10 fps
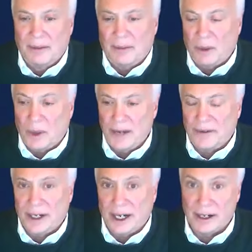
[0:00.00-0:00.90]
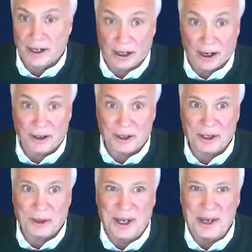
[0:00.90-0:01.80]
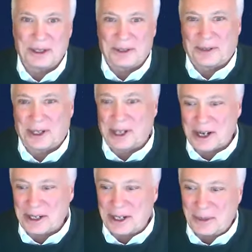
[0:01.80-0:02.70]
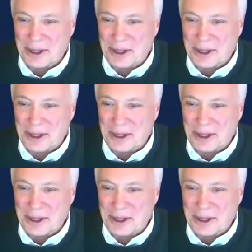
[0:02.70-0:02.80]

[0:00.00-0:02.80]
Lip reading: My wife and I are gardeners. We use it for gardening.